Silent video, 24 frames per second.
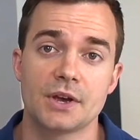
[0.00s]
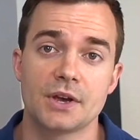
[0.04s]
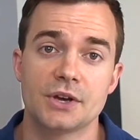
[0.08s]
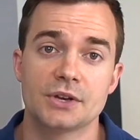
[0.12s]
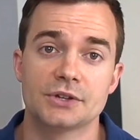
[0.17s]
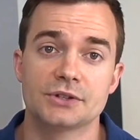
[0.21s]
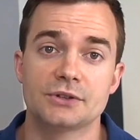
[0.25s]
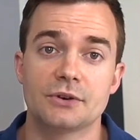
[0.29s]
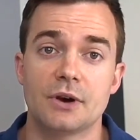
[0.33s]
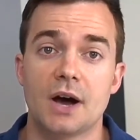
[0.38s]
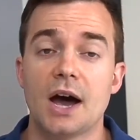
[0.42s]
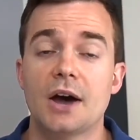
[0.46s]

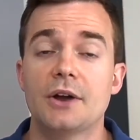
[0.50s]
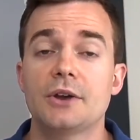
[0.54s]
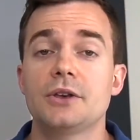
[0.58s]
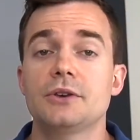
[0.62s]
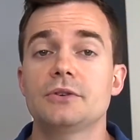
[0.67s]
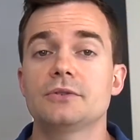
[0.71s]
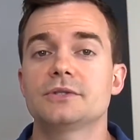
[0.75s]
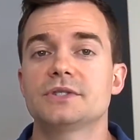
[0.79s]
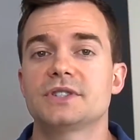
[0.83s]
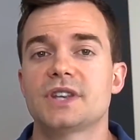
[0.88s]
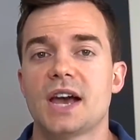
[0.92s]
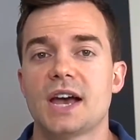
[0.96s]
So how do
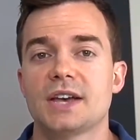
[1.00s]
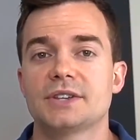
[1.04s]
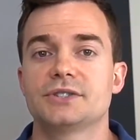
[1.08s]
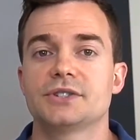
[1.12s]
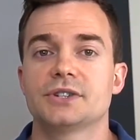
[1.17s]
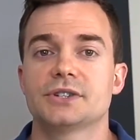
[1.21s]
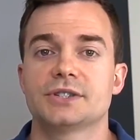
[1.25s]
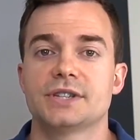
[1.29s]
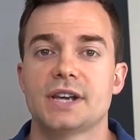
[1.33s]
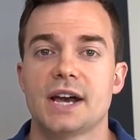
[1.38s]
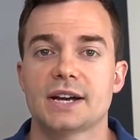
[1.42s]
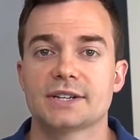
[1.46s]
you test
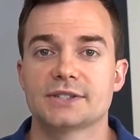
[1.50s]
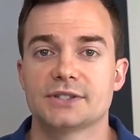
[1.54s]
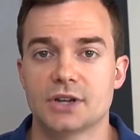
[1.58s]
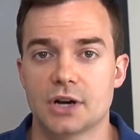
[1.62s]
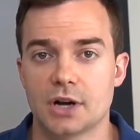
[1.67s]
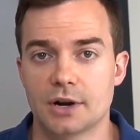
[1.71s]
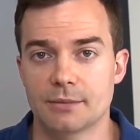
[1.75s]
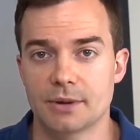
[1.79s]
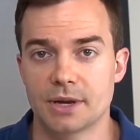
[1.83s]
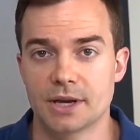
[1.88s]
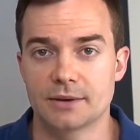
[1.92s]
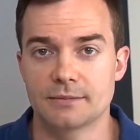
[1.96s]
your
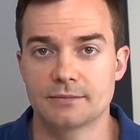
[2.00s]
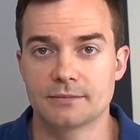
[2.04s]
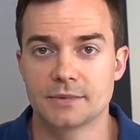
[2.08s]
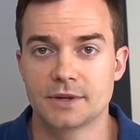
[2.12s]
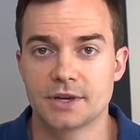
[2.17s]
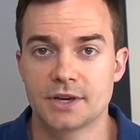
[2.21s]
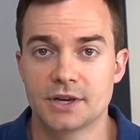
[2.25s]
taxonomy?